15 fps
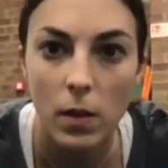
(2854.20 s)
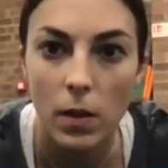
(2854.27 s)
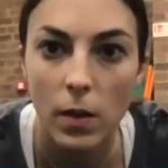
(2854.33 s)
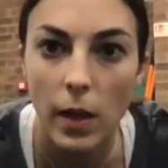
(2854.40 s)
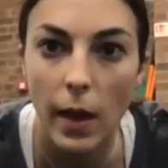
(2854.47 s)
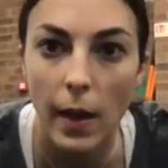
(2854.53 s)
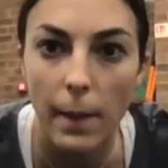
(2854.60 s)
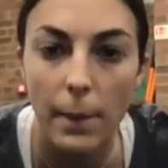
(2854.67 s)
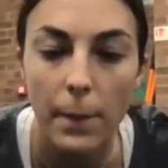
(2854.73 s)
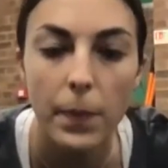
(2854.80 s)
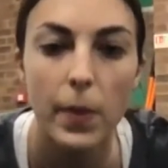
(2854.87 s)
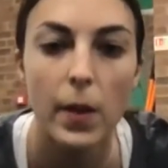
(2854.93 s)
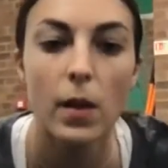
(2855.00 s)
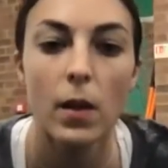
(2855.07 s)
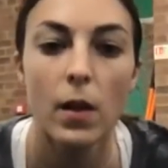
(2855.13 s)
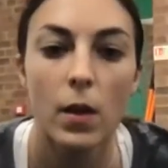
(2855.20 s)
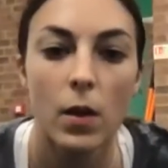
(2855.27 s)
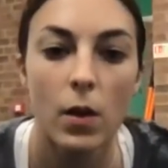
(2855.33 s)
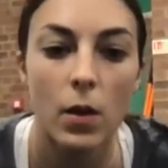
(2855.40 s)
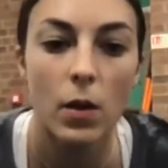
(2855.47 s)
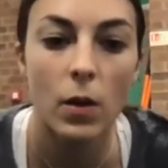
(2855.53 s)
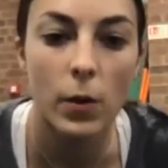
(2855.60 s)
Yeah?
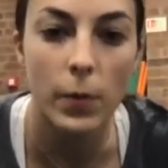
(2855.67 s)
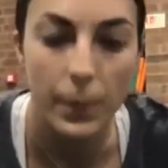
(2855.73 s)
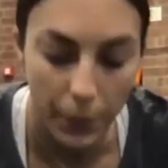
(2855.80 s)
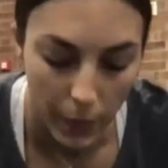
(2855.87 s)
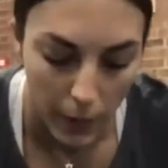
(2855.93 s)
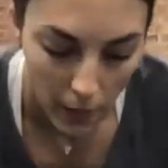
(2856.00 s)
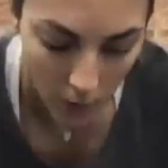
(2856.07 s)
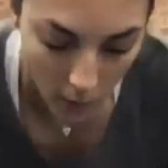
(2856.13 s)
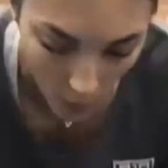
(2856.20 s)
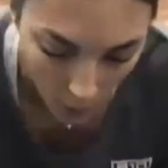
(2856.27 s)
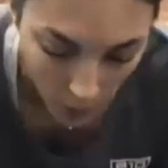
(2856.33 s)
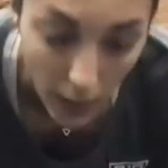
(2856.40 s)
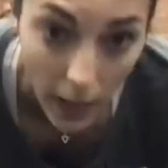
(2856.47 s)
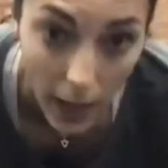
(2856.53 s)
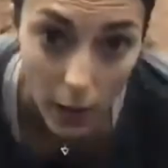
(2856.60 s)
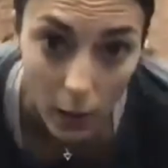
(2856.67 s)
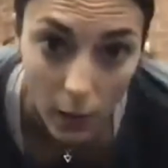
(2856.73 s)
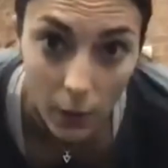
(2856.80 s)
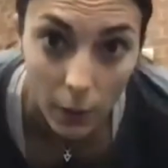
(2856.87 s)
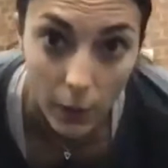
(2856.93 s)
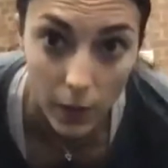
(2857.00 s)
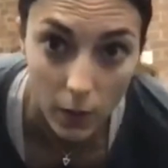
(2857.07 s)
Cool. So
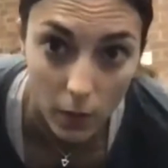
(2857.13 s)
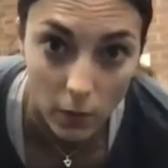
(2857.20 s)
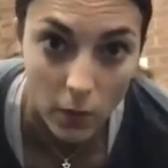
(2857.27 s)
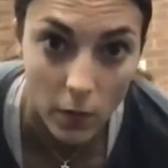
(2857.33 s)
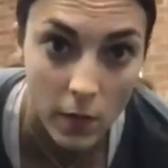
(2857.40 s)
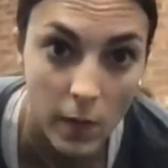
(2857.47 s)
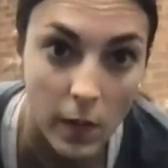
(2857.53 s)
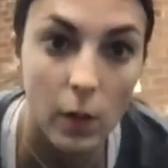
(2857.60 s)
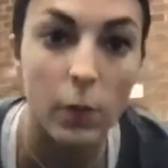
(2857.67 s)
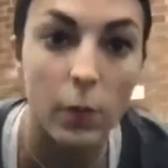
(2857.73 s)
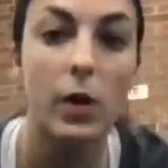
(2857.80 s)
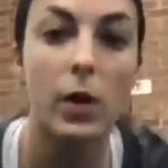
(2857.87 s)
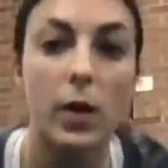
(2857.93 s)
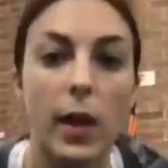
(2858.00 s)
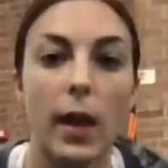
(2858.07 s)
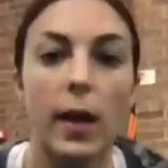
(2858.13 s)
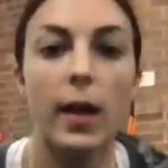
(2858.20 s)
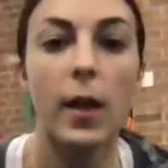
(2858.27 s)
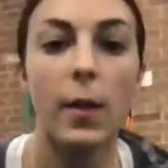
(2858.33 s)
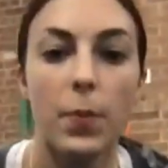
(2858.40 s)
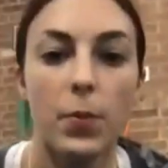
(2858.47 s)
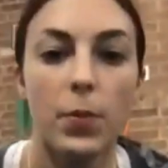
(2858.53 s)
now we're going to still work that
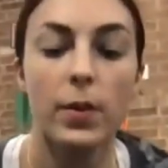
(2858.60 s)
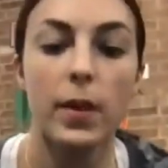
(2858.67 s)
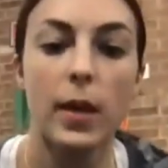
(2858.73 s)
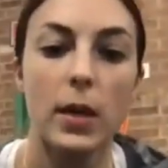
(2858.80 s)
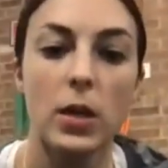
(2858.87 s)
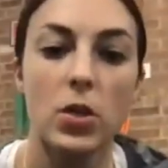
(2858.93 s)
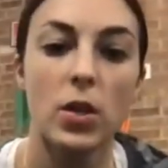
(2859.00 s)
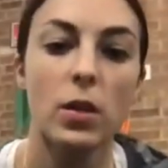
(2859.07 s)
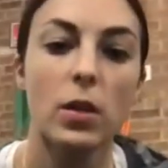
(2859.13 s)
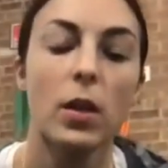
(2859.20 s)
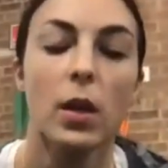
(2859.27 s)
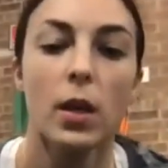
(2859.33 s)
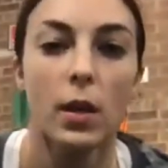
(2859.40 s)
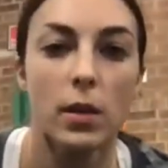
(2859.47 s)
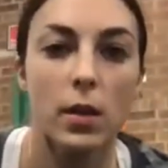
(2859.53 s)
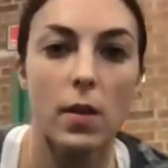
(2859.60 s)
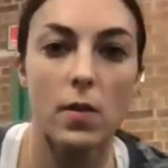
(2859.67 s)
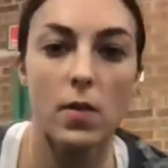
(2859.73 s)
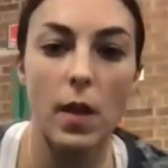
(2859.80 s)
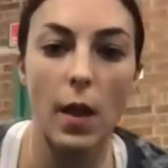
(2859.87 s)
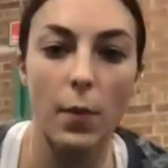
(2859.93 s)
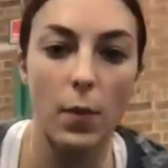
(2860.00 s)
hip rotation.
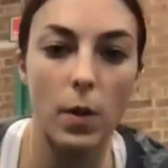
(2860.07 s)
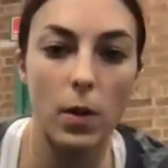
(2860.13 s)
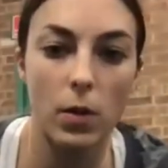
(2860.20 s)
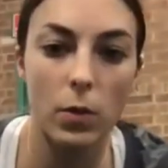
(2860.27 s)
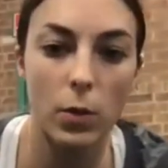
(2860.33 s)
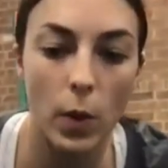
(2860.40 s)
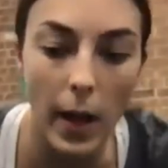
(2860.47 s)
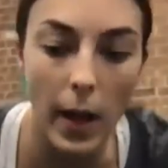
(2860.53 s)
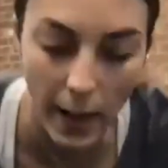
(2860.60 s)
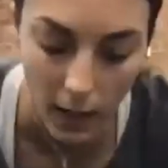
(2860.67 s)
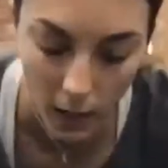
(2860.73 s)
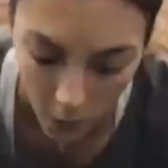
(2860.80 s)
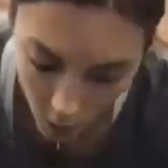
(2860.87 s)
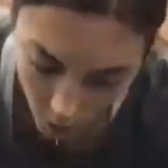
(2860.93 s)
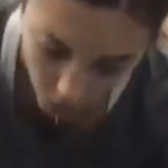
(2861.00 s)
This time we're going to anchor